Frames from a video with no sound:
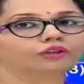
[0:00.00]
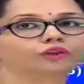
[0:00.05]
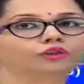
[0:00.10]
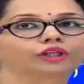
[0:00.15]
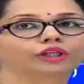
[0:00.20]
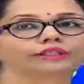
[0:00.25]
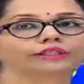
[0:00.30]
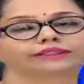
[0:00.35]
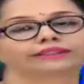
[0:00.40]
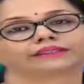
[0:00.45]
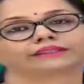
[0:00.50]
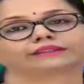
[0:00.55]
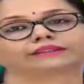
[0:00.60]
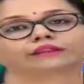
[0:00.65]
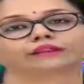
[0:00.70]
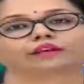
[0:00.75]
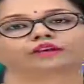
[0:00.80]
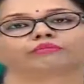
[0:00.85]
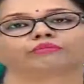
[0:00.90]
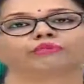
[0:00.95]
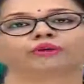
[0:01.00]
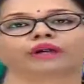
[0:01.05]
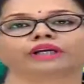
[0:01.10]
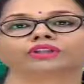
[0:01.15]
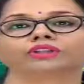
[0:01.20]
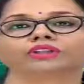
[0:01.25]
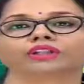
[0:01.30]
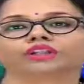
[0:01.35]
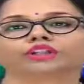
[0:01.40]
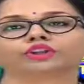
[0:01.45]
So this
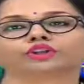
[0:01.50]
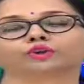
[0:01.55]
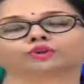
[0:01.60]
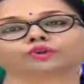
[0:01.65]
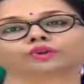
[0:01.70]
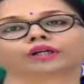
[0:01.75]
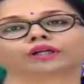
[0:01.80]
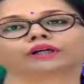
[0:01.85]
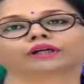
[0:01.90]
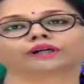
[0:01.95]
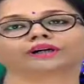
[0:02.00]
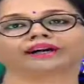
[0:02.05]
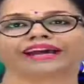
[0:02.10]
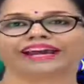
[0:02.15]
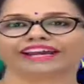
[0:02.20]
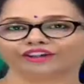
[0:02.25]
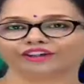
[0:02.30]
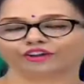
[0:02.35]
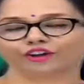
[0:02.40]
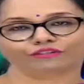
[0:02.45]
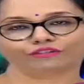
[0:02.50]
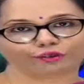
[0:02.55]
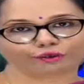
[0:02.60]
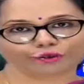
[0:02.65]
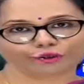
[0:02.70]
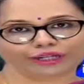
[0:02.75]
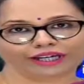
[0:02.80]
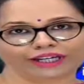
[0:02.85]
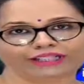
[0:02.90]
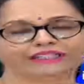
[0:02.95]
brings us to the end of
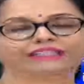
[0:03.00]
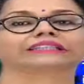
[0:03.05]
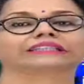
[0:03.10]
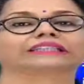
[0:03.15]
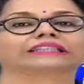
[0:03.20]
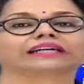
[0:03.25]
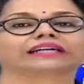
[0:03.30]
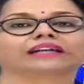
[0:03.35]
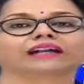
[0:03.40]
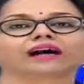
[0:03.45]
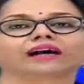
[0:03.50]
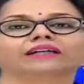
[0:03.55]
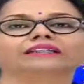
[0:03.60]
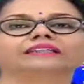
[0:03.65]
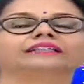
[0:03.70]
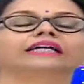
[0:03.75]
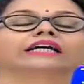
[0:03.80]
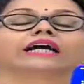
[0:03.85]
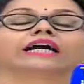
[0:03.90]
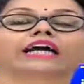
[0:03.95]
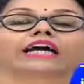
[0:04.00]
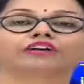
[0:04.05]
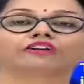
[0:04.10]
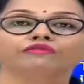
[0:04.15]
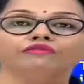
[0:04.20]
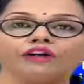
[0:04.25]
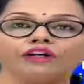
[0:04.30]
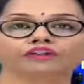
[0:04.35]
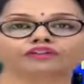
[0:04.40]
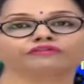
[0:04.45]
today's class,
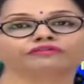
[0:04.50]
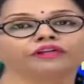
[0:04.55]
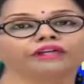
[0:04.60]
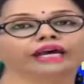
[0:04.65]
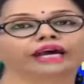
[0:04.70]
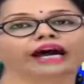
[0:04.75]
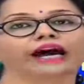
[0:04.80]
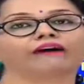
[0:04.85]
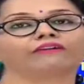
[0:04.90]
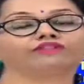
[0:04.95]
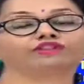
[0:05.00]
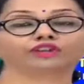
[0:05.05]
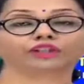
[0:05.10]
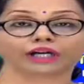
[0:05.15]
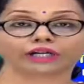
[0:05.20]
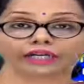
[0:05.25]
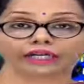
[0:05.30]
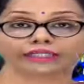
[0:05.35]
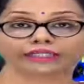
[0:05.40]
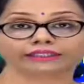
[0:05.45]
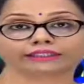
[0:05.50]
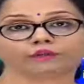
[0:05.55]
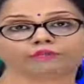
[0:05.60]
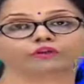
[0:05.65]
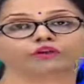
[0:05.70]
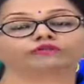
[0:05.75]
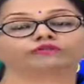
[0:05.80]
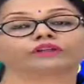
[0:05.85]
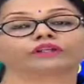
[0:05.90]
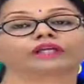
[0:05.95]
in which we have studied
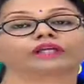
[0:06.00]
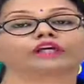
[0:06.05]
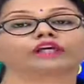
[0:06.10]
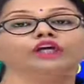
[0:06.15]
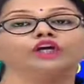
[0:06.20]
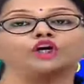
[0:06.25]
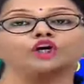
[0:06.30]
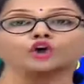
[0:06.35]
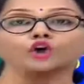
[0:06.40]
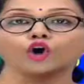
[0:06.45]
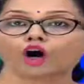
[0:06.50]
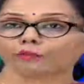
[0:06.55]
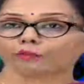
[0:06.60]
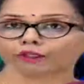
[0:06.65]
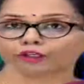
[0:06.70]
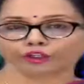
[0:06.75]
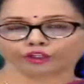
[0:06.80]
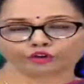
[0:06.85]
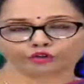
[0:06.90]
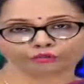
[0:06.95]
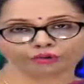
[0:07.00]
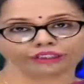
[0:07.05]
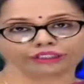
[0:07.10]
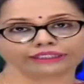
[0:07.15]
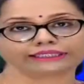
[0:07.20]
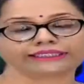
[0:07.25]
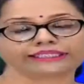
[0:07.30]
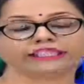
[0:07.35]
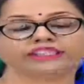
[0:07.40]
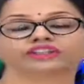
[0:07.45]
some of the common
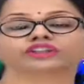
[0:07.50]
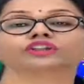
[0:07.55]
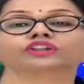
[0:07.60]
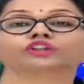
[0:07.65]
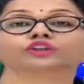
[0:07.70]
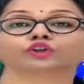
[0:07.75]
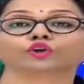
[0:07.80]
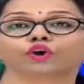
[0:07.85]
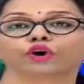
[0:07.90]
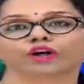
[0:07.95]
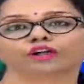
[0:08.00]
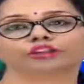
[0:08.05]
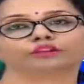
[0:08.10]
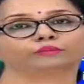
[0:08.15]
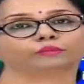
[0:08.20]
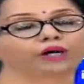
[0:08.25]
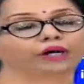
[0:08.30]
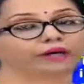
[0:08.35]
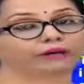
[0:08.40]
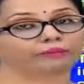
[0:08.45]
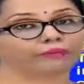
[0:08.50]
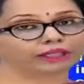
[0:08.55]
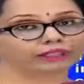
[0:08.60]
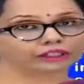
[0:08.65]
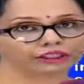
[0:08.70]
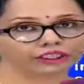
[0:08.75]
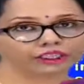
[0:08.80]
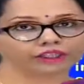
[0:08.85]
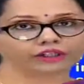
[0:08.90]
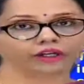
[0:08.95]
human diseases caused by
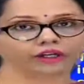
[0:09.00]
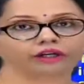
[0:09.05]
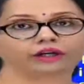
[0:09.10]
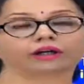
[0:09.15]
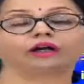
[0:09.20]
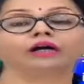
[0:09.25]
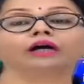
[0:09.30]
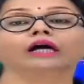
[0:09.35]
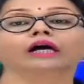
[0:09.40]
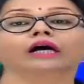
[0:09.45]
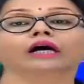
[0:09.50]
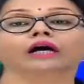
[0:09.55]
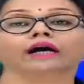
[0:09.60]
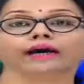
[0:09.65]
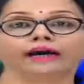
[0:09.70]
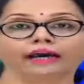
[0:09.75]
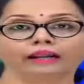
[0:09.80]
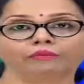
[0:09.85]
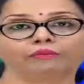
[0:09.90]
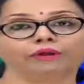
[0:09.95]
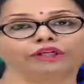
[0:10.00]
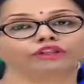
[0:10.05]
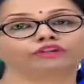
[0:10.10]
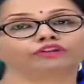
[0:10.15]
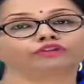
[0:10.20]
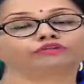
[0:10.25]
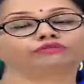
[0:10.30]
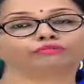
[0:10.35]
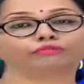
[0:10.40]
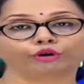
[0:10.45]
bacteria,
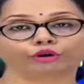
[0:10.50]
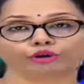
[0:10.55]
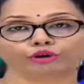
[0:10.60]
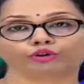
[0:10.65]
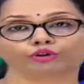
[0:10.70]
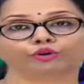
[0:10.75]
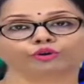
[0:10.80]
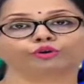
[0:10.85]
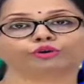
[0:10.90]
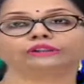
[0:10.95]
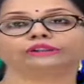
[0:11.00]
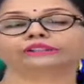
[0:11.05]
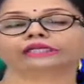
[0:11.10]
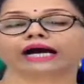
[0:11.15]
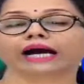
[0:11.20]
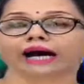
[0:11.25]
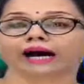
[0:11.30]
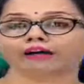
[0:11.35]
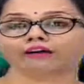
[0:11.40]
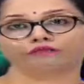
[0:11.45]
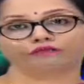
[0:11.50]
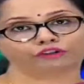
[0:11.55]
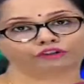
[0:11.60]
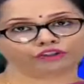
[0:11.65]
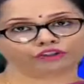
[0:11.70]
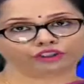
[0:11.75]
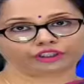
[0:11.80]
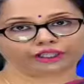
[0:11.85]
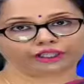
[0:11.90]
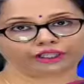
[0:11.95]
helminth, protozoans and
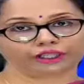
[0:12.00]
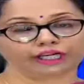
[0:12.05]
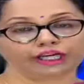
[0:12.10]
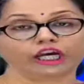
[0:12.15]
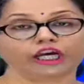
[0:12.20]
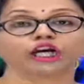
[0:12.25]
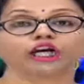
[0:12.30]
fungi.